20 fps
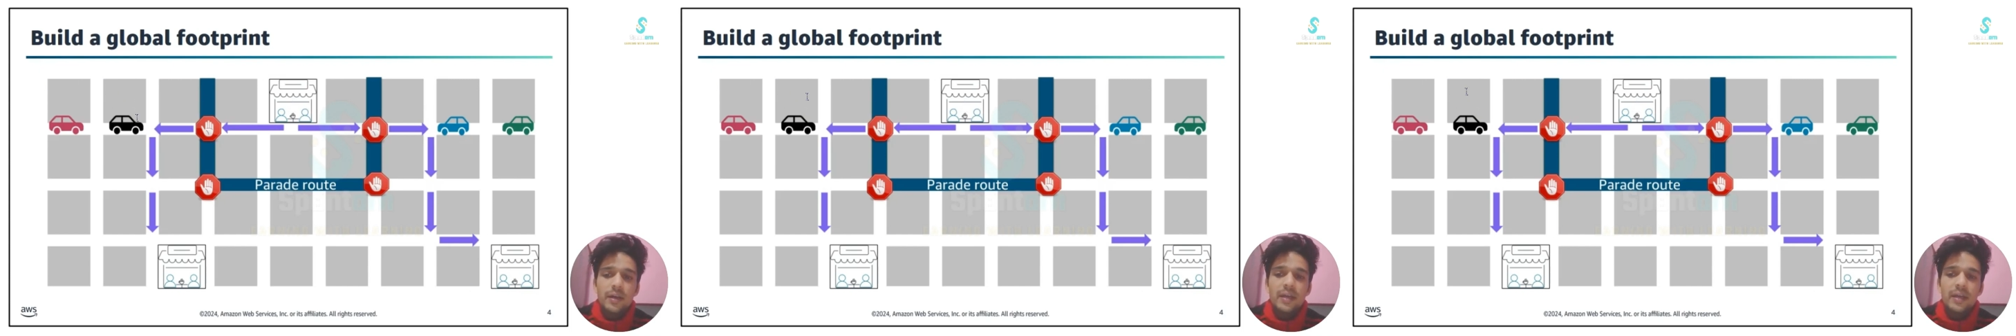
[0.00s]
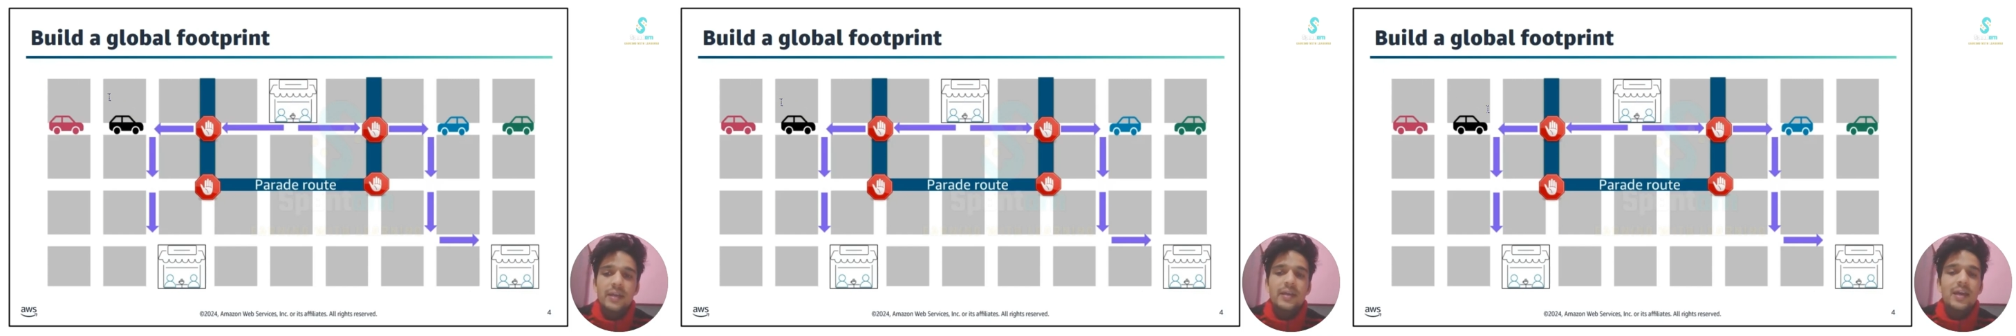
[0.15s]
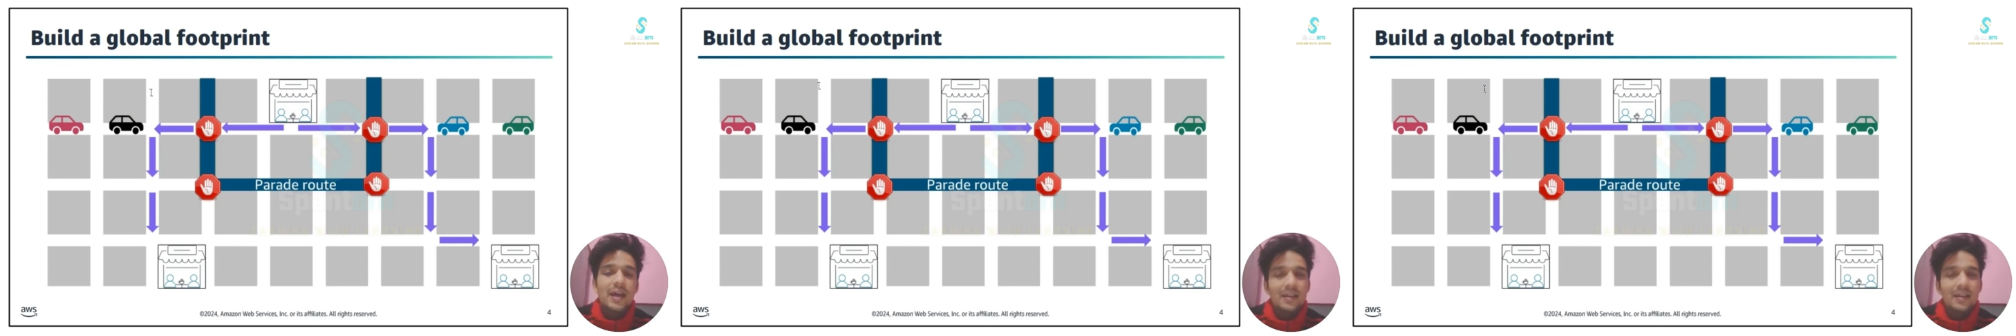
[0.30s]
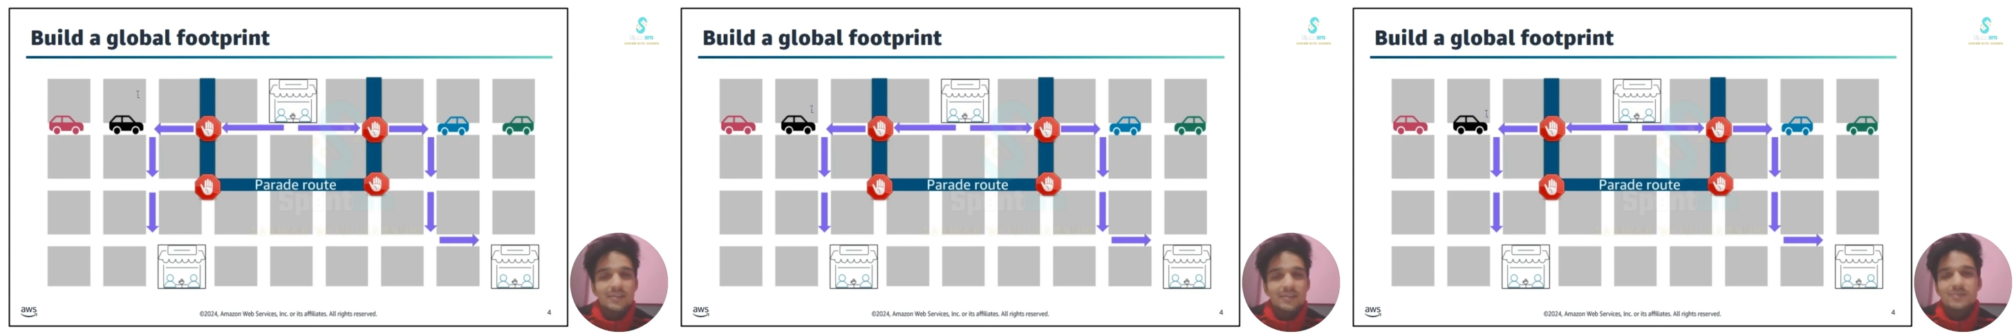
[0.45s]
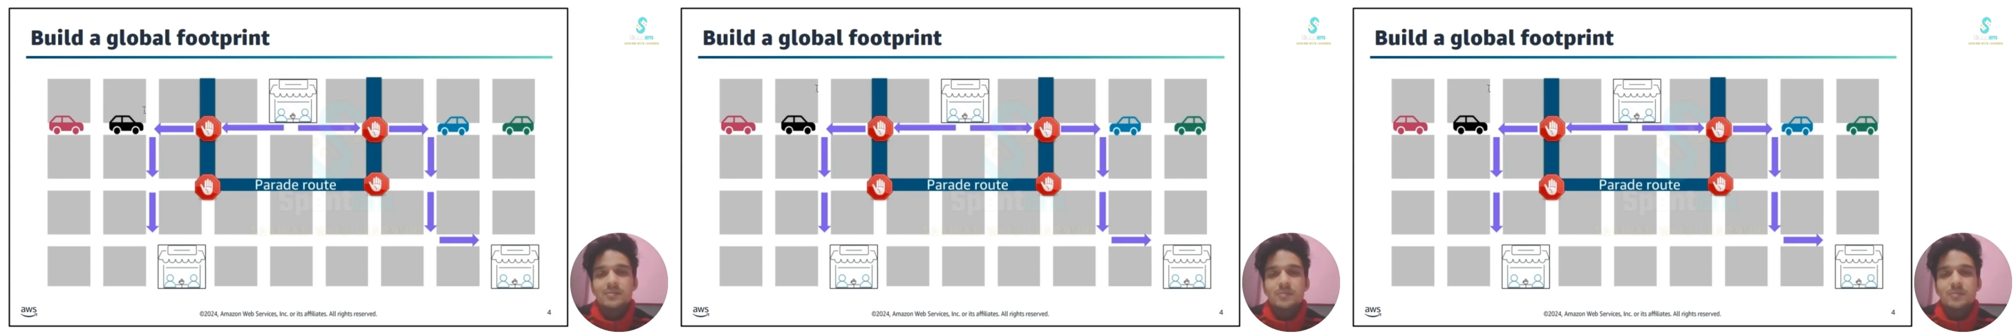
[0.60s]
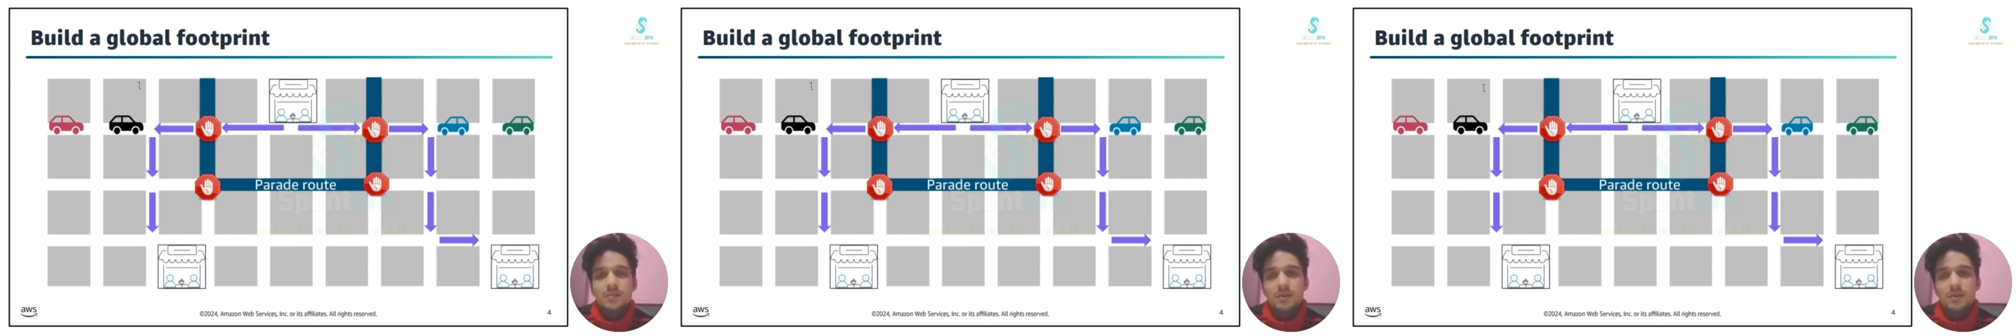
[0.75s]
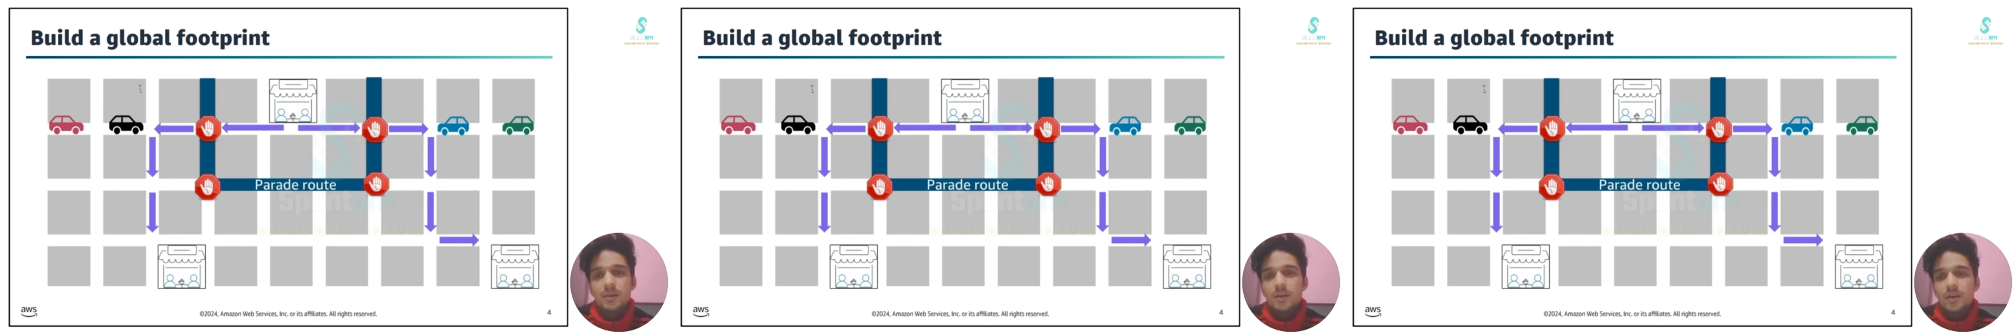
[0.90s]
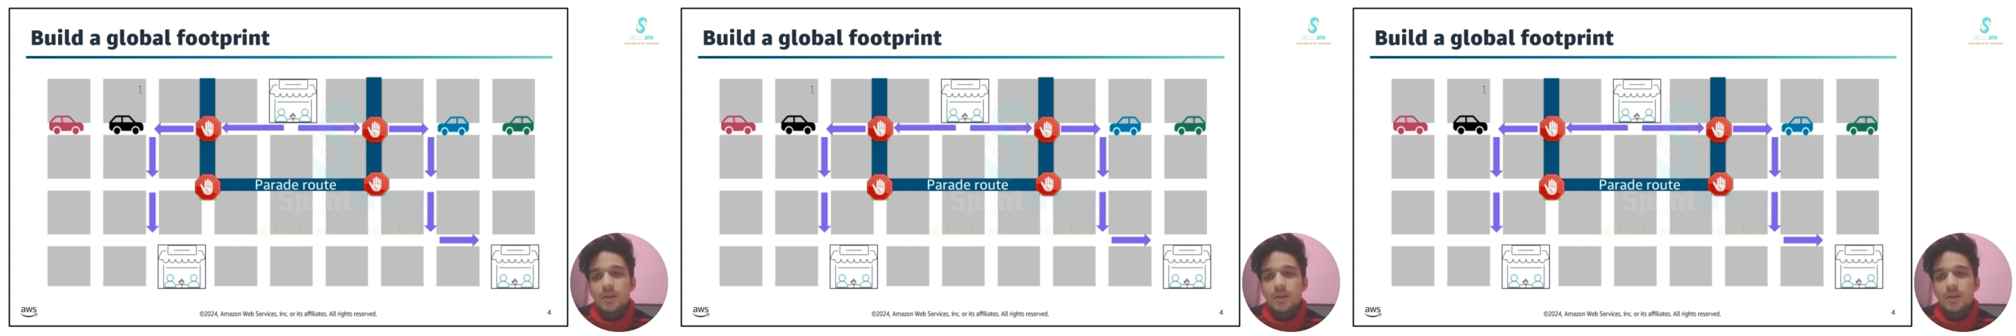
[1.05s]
areas.